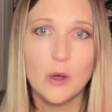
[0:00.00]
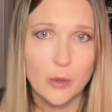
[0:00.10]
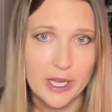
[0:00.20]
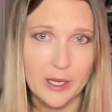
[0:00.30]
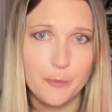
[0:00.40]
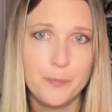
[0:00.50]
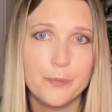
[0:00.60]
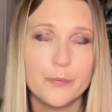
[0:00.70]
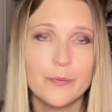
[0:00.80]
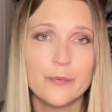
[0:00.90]
Okay,
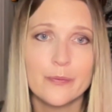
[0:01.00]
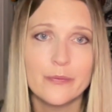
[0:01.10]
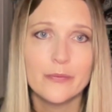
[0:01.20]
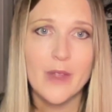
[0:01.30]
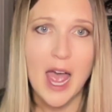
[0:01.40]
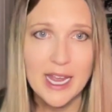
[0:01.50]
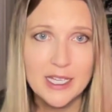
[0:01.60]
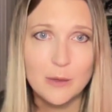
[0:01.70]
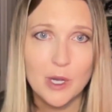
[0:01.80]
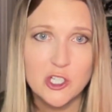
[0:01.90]
I
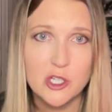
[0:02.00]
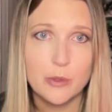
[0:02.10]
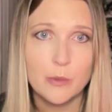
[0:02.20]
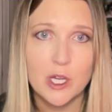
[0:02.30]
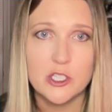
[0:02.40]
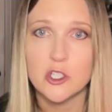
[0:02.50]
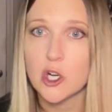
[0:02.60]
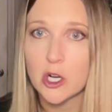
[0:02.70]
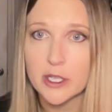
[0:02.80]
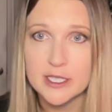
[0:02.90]
get why she would want to
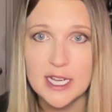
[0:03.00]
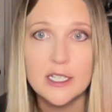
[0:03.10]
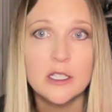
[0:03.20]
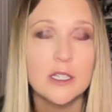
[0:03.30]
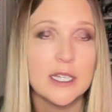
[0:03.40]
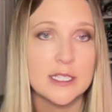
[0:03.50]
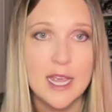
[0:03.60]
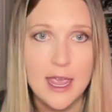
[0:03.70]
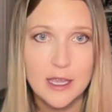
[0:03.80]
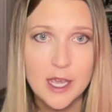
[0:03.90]
target Daniel and
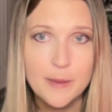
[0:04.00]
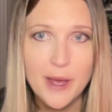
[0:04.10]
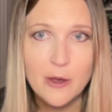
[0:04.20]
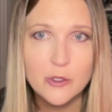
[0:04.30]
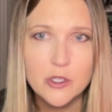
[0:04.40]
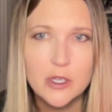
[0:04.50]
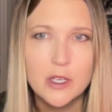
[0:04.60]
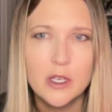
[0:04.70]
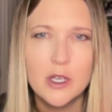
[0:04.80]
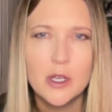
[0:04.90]
take him out,
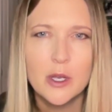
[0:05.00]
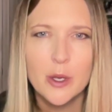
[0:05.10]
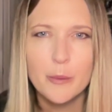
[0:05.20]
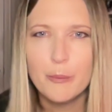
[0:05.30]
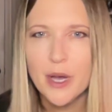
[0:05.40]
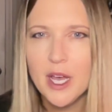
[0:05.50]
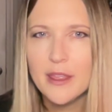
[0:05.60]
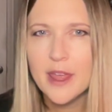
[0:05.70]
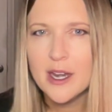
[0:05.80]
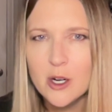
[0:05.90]

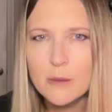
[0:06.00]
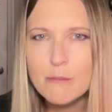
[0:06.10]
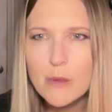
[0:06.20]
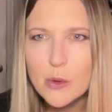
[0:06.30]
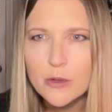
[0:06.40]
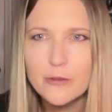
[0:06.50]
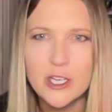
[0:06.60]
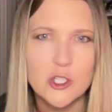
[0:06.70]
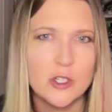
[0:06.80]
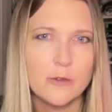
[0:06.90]
but her
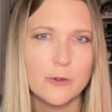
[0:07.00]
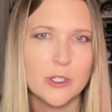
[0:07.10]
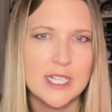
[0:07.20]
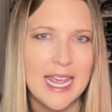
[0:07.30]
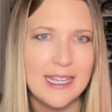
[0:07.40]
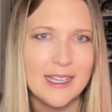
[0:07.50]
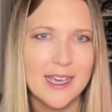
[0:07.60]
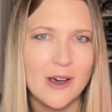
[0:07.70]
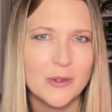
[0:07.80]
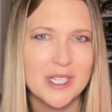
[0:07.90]
motivation for
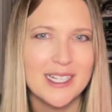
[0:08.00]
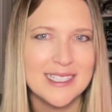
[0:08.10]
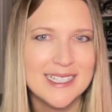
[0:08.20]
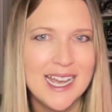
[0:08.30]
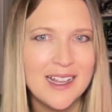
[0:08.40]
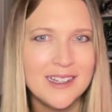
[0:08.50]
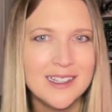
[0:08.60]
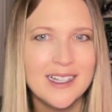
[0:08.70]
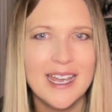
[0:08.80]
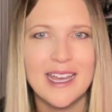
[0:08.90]
taking out
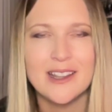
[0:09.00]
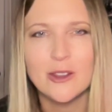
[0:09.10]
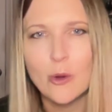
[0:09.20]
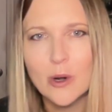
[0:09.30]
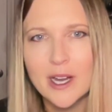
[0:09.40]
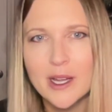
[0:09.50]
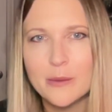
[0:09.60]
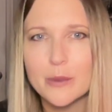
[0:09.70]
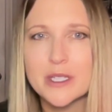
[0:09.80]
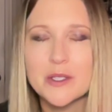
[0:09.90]
Adele and
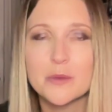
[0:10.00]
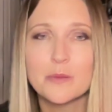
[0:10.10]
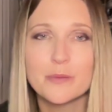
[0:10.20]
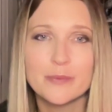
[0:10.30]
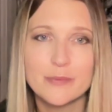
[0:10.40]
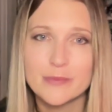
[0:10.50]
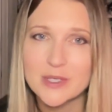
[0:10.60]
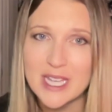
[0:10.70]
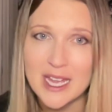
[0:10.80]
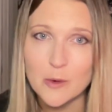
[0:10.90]
Laurie was
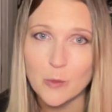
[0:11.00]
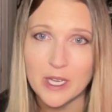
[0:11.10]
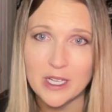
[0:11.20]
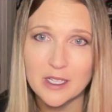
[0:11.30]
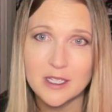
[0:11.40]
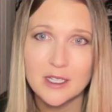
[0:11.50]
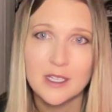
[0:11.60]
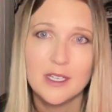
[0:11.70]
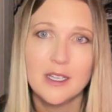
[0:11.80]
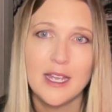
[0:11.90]
kind of weak
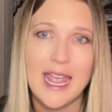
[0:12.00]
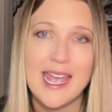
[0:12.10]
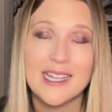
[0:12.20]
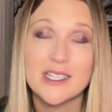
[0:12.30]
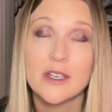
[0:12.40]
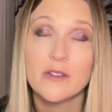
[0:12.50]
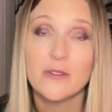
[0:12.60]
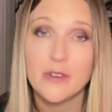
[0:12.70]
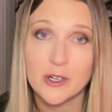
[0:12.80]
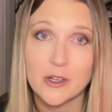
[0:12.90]
and
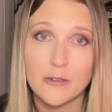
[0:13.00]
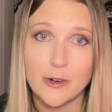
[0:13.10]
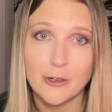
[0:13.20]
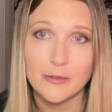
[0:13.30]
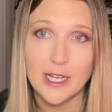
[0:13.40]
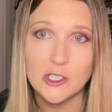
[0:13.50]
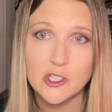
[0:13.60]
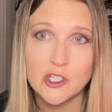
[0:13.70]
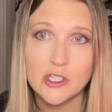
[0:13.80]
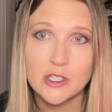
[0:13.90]
very
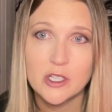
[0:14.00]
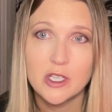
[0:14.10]
far-fetched.